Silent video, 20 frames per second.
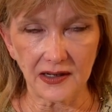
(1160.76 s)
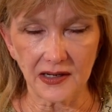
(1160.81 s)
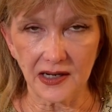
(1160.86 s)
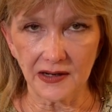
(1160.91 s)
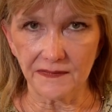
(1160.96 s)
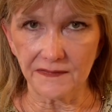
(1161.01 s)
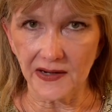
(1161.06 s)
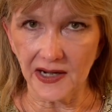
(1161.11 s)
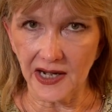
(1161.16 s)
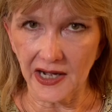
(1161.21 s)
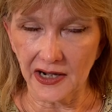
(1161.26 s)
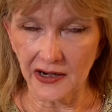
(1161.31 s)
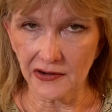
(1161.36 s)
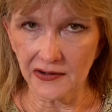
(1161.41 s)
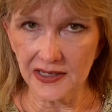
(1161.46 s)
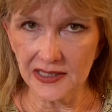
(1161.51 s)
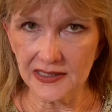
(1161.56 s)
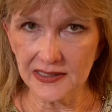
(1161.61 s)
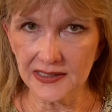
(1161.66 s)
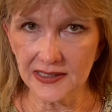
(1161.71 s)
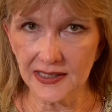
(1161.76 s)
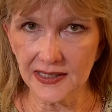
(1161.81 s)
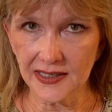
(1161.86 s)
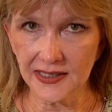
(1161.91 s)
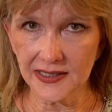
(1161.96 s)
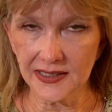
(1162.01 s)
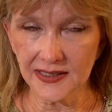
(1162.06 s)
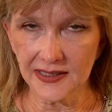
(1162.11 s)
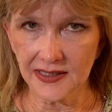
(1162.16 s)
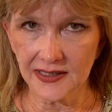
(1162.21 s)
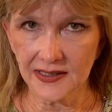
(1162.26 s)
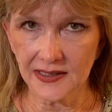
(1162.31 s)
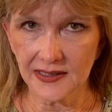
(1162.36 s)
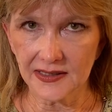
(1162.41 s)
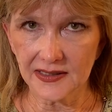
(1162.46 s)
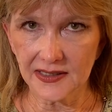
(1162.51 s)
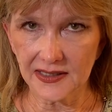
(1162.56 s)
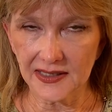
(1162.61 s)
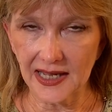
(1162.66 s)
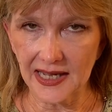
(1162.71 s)
If air gets in
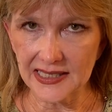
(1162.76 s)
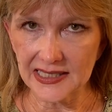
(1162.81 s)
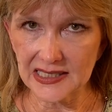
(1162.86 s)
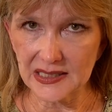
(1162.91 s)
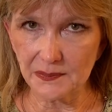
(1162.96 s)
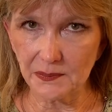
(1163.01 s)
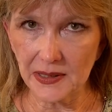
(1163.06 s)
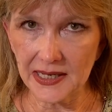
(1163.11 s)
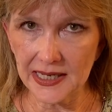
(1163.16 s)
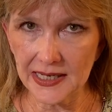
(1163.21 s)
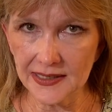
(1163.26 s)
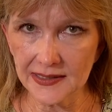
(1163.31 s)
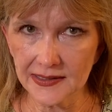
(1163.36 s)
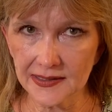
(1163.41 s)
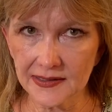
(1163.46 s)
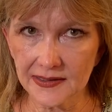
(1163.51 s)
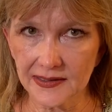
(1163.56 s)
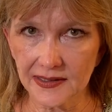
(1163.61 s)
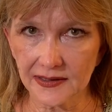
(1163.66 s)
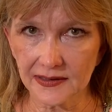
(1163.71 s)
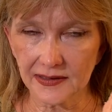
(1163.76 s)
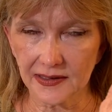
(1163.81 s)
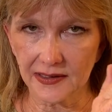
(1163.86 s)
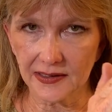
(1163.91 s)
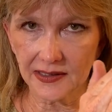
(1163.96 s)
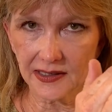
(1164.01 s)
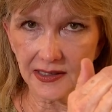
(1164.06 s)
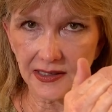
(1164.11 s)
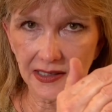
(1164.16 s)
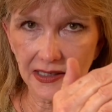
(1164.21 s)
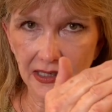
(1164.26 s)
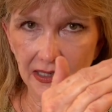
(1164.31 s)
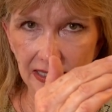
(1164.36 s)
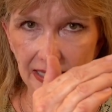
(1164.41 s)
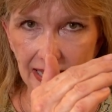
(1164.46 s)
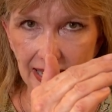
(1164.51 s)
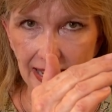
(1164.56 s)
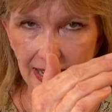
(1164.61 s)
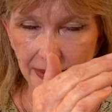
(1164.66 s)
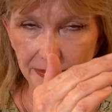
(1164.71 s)
to that space, the lung can
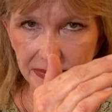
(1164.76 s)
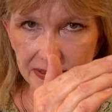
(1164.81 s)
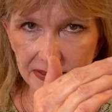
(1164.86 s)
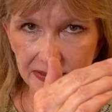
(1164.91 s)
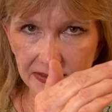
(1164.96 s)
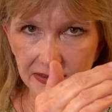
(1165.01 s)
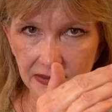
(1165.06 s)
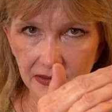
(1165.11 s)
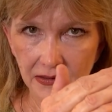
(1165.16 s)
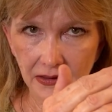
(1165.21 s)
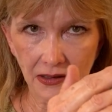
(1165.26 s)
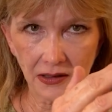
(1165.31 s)
collapse.